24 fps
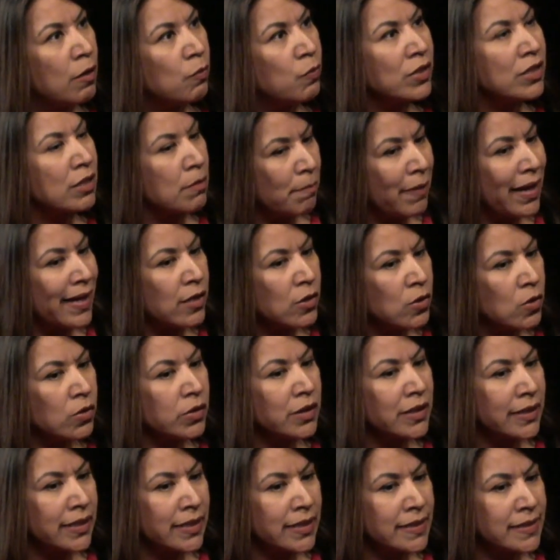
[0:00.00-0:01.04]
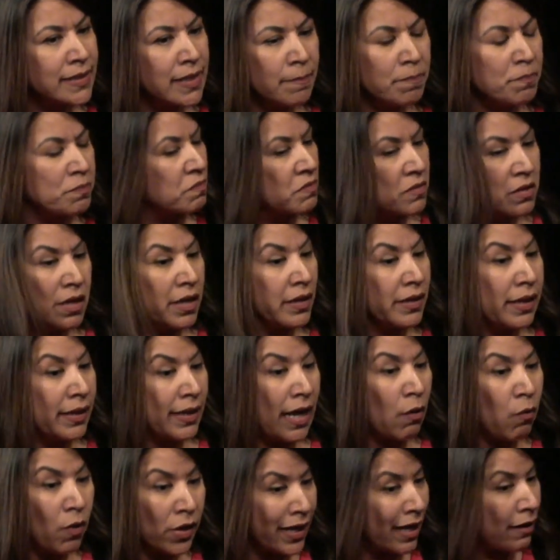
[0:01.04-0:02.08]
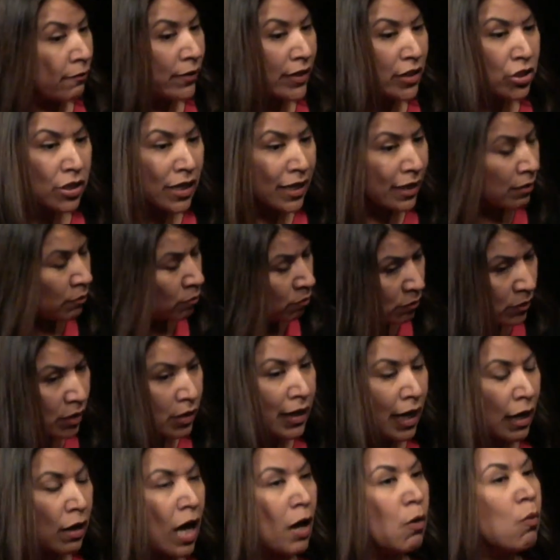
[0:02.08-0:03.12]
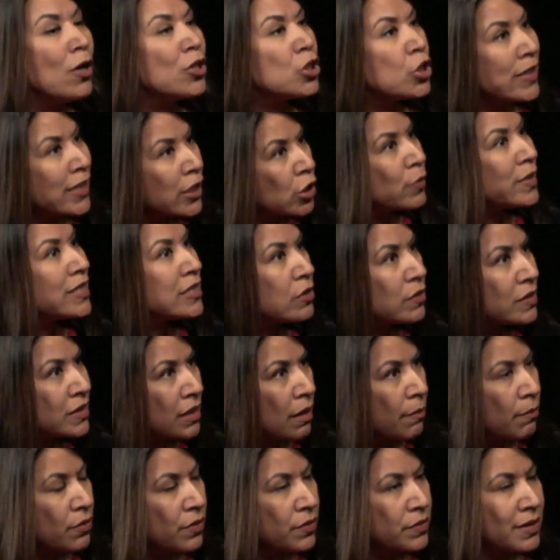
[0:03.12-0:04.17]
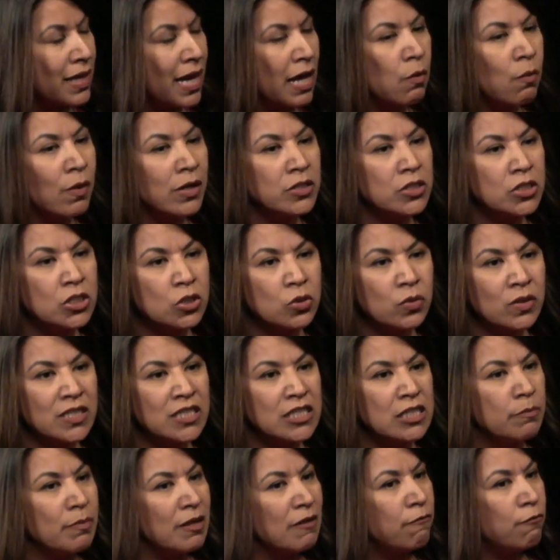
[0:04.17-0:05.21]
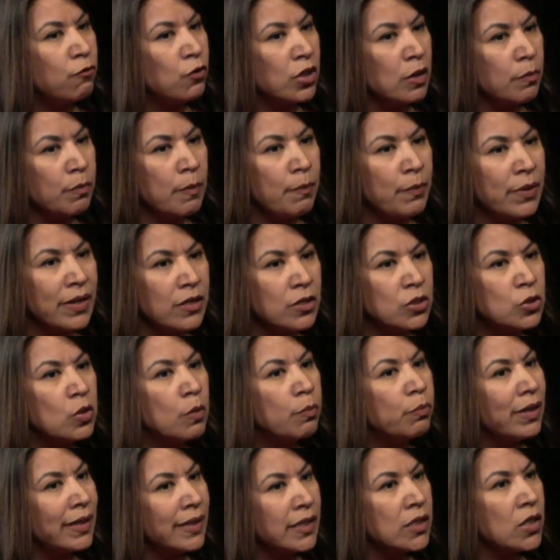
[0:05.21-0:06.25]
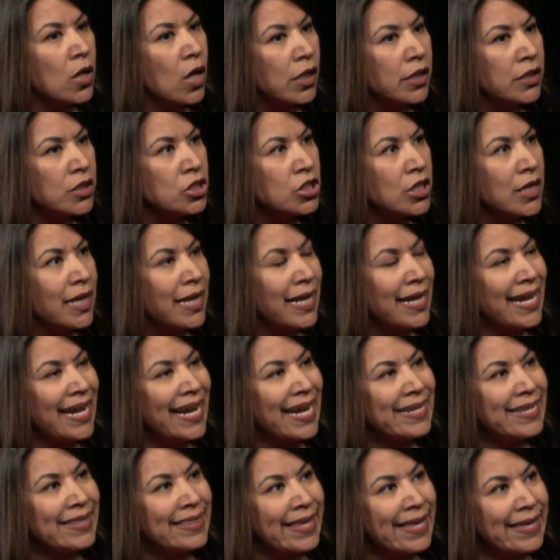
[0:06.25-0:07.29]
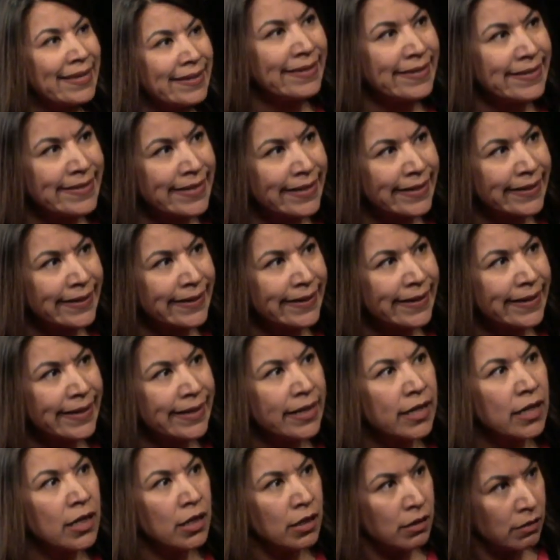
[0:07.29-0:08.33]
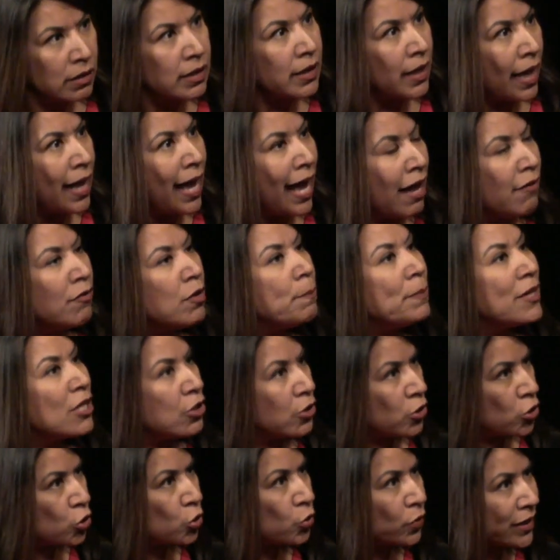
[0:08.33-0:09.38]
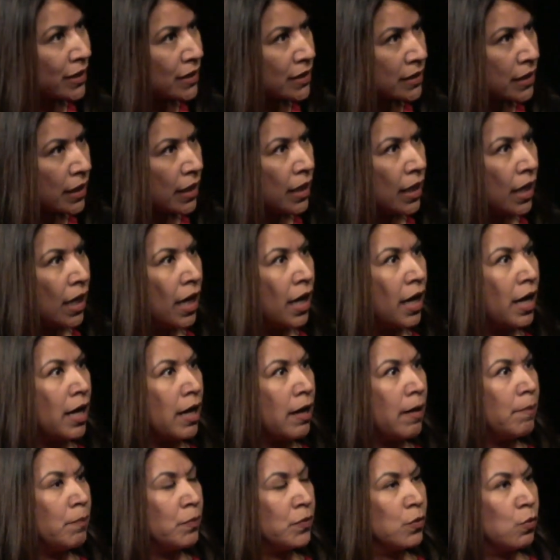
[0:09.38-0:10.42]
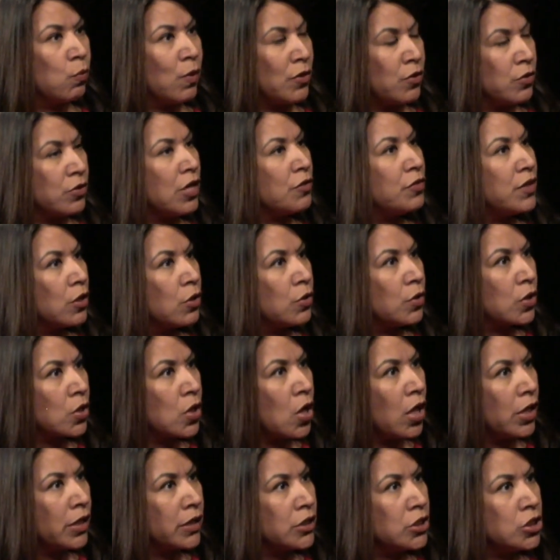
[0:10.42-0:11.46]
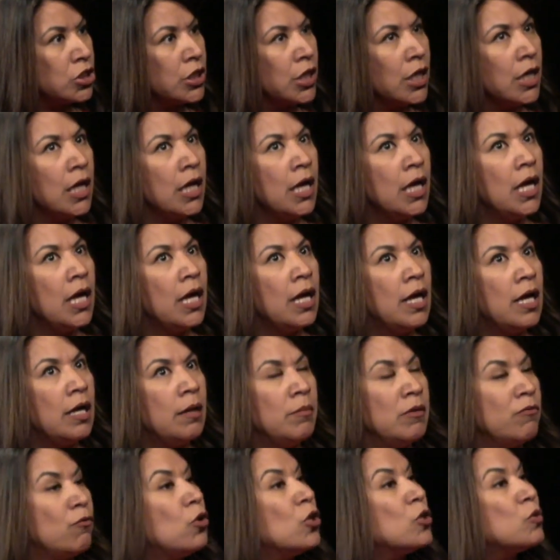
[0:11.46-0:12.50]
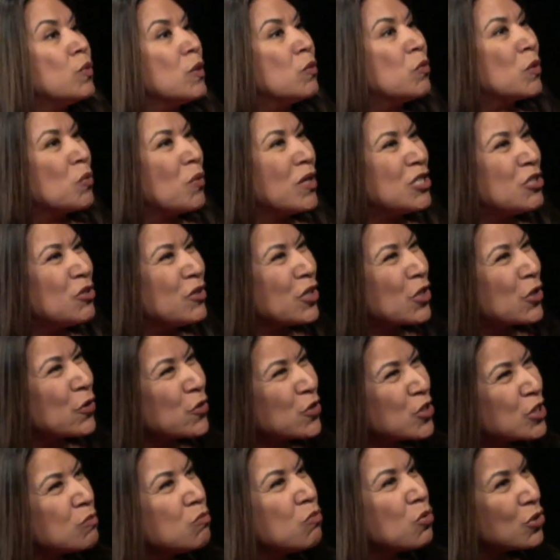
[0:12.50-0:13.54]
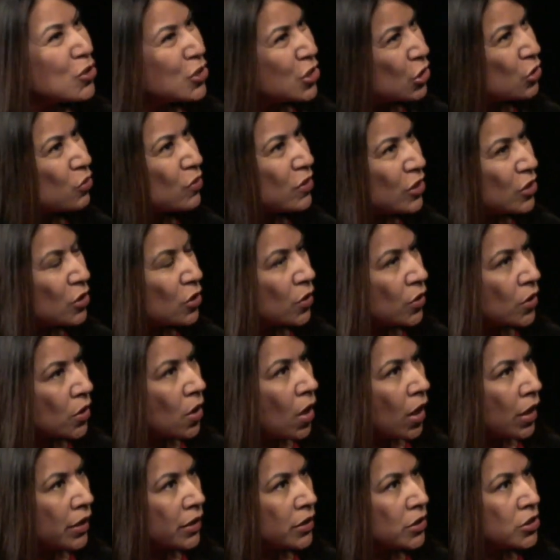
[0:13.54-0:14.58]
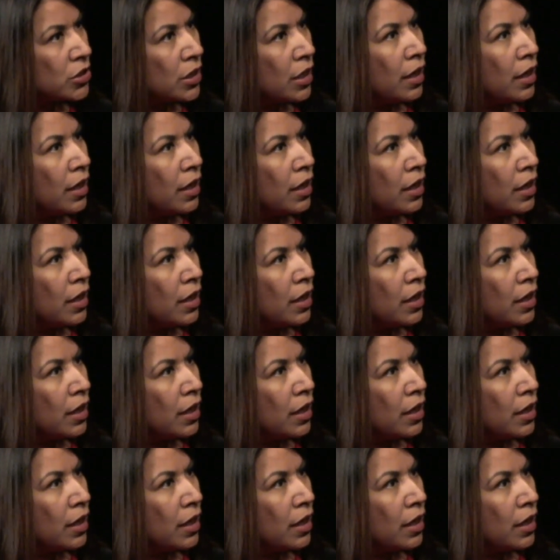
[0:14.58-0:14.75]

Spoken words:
Really, my goal is, again, I want to increase those numbers. I want students to be fully prepared to apply to college, and at the of the day, have it be their choice, whether or not they go to college. Of course, we would want to encourage more students to go to college.